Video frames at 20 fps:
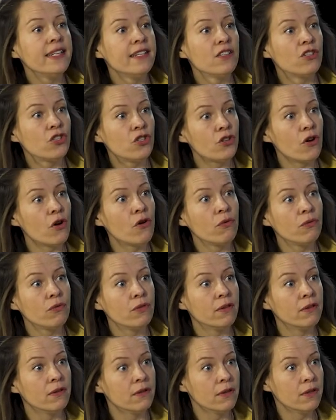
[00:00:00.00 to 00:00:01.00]
in
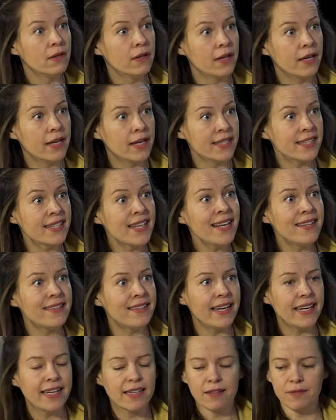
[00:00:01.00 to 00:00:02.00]
stone uh,
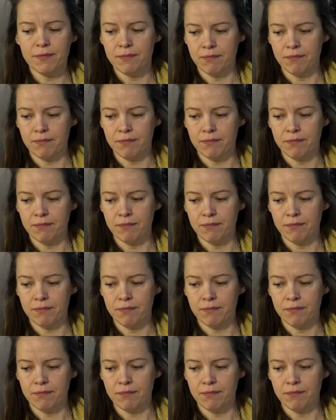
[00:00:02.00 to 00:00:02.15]
setting.